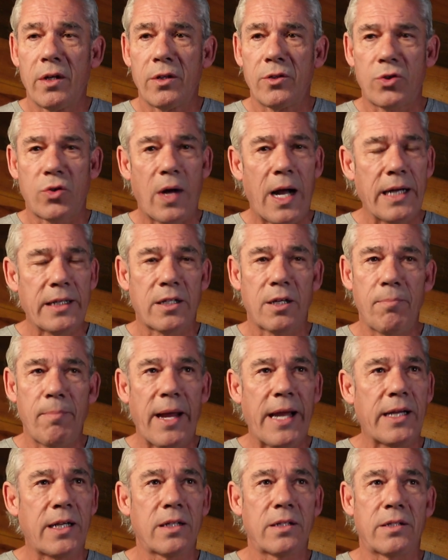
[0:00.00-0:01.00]
trying to
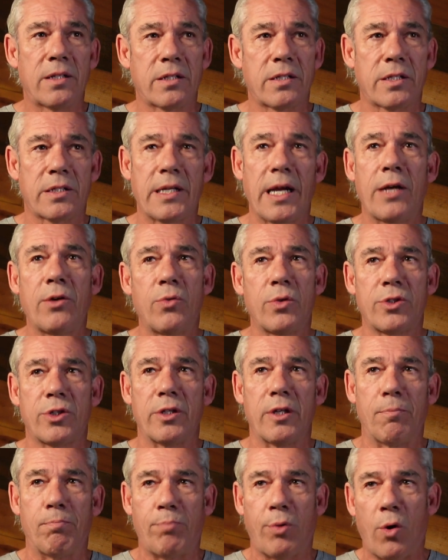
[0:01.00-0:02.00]
make a
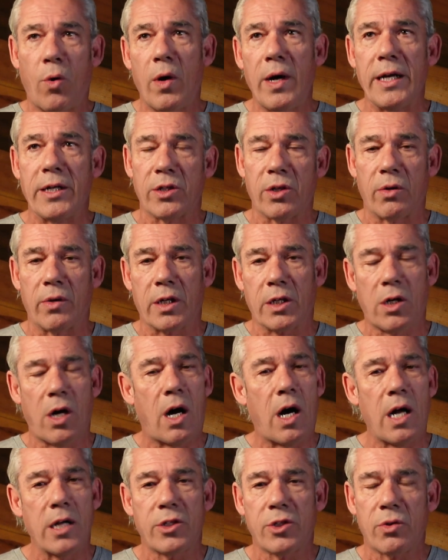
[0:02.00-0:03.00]
distinguishing point or a
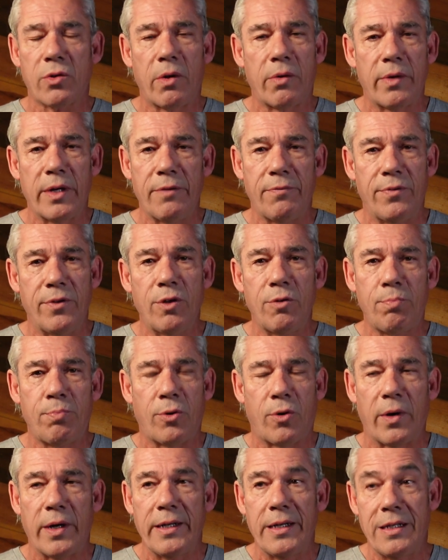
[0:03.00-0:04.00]
contrary
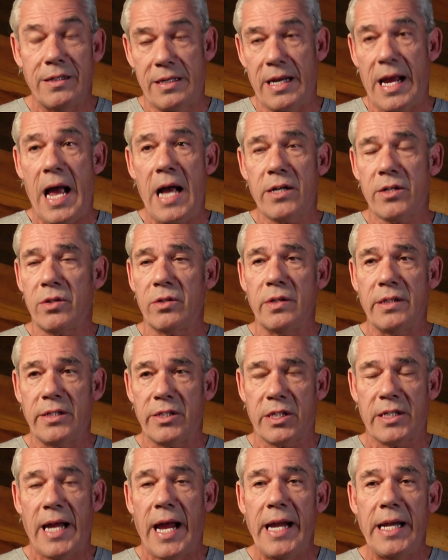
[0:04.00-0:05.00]
viewpoint is actually
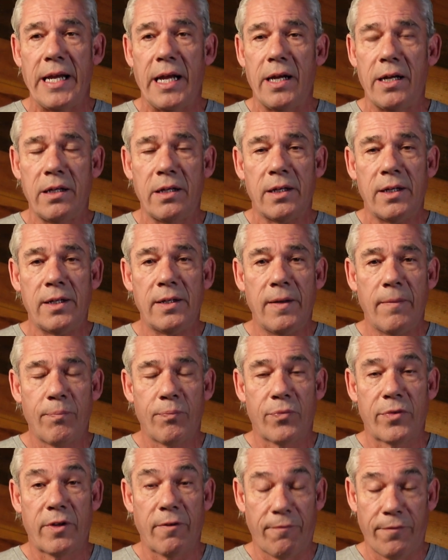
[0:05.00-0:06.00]
stating
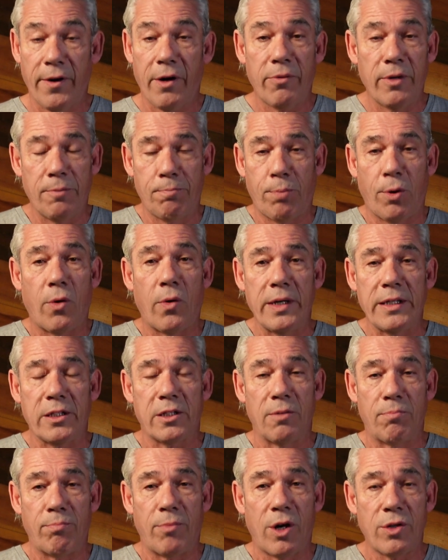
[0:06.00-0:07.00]
the very point
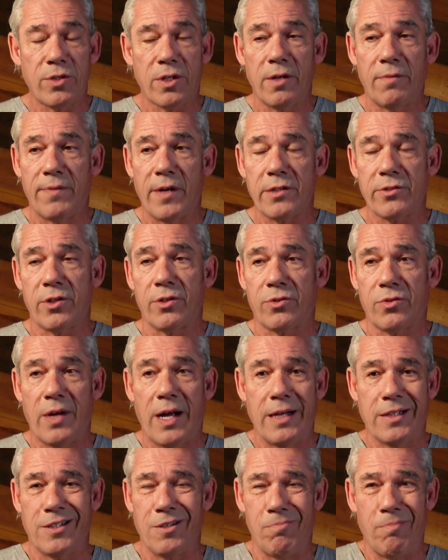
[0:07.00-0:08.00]
that most of us are
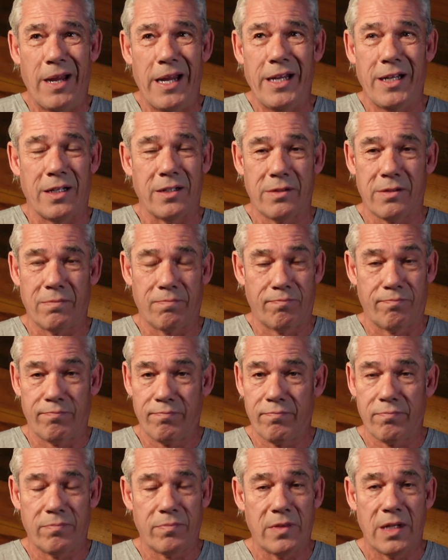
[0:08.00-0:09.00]
trying to make, is
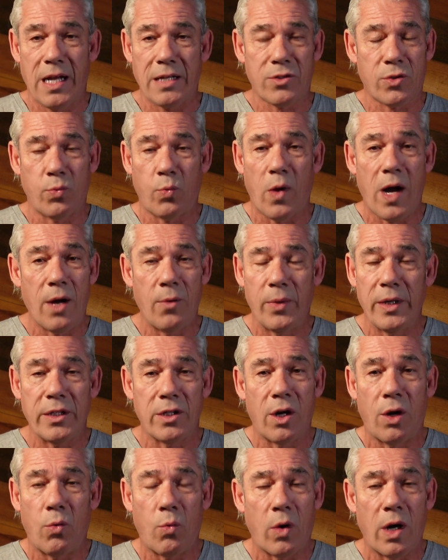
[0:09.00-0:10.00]
that's why we
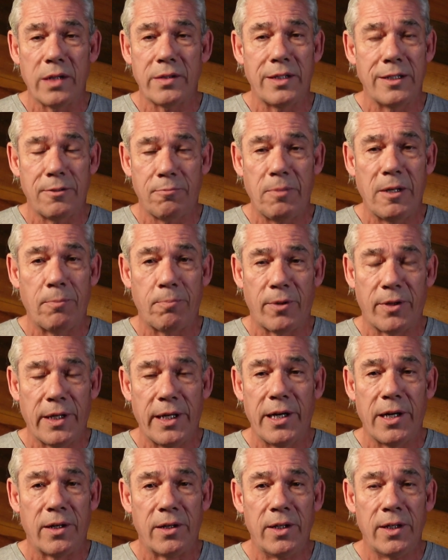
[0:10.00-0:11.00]
don't want these people
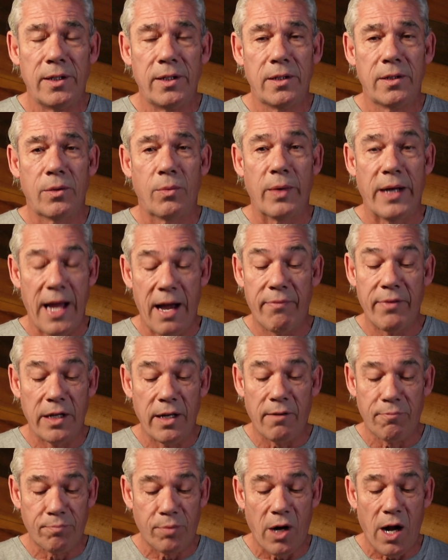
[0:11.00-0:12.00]
here. We have
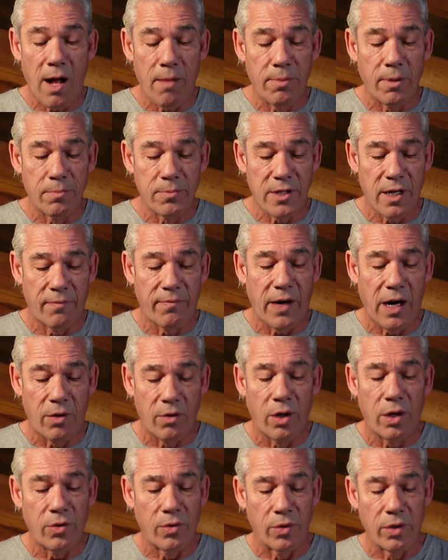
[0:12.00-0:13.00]
enough problems of our
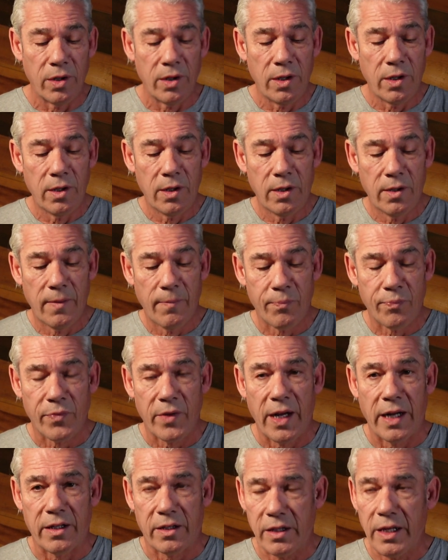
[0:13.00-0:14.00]
own.
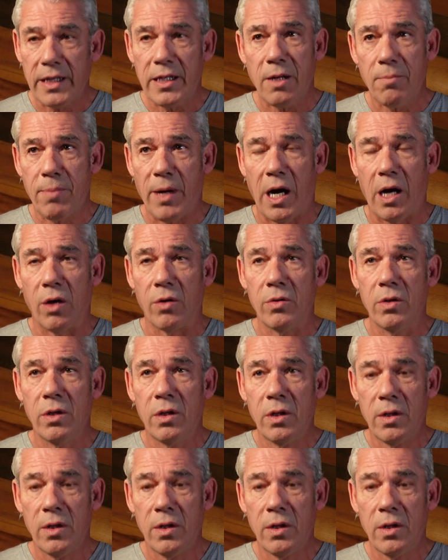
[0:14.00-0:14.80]
And think about